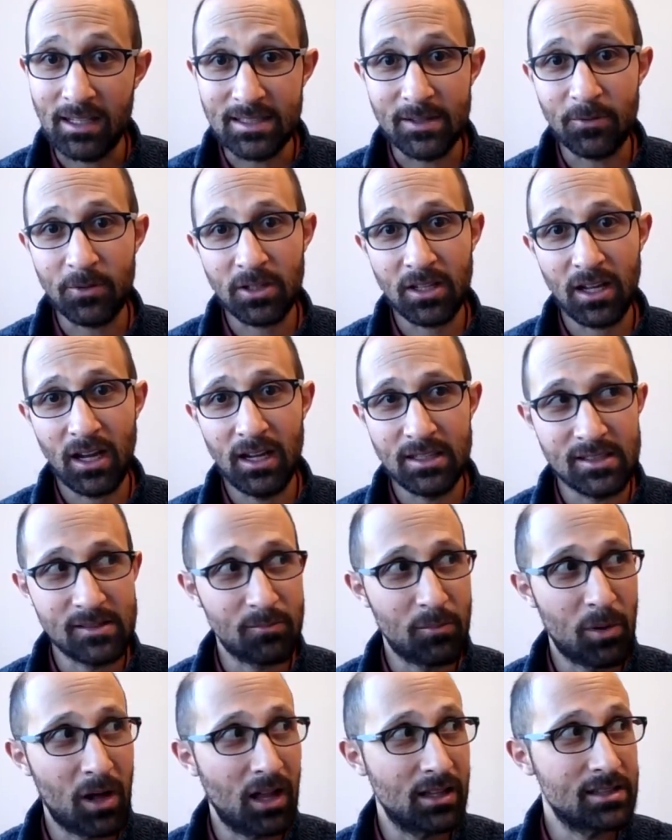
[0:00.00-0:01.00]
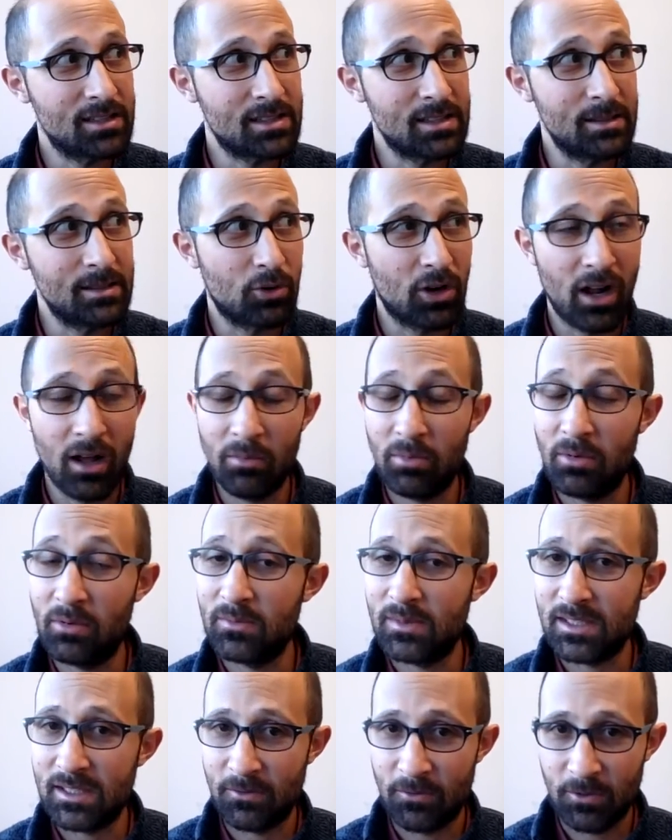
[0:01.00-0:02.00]
different kinds of policy
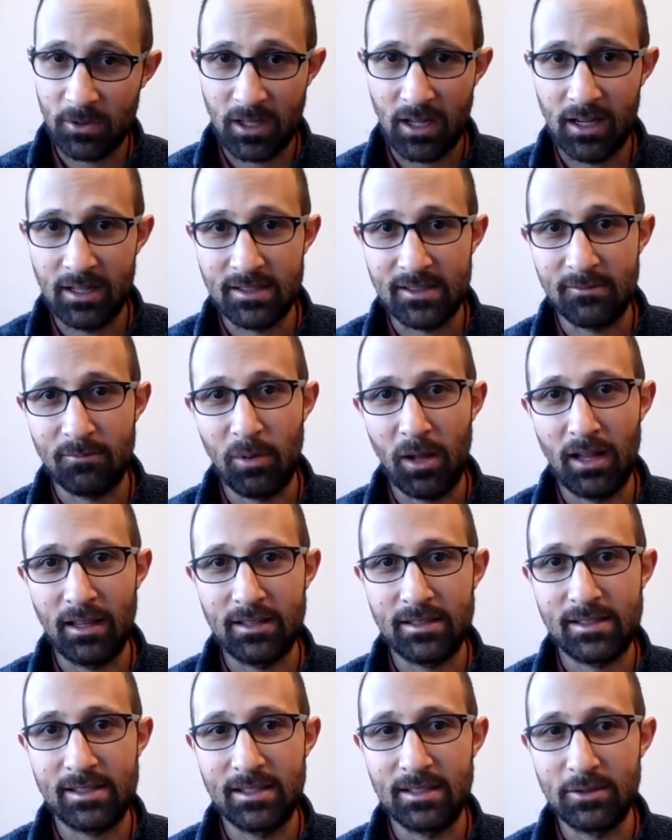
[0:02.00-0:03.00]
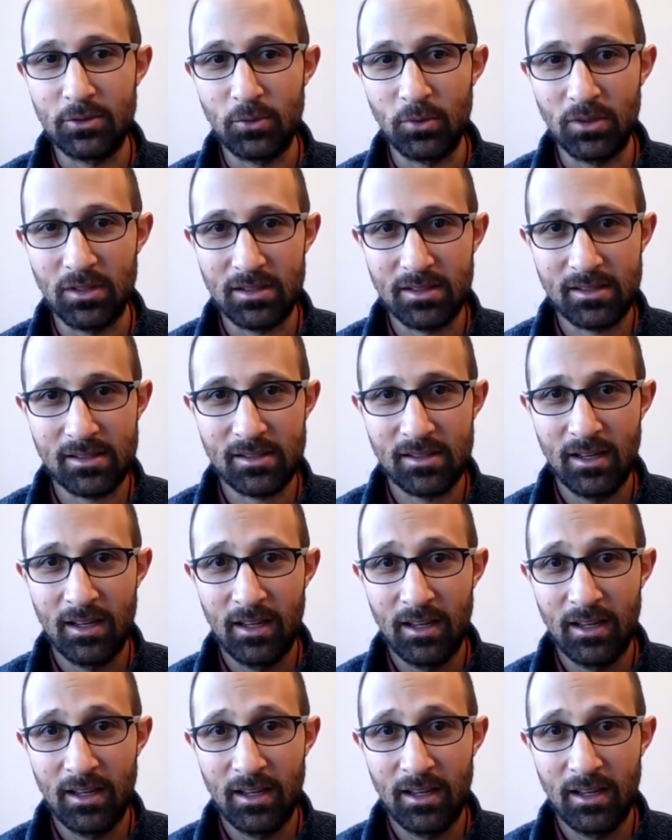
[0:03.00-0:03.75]
problems, different kinds of policy tools.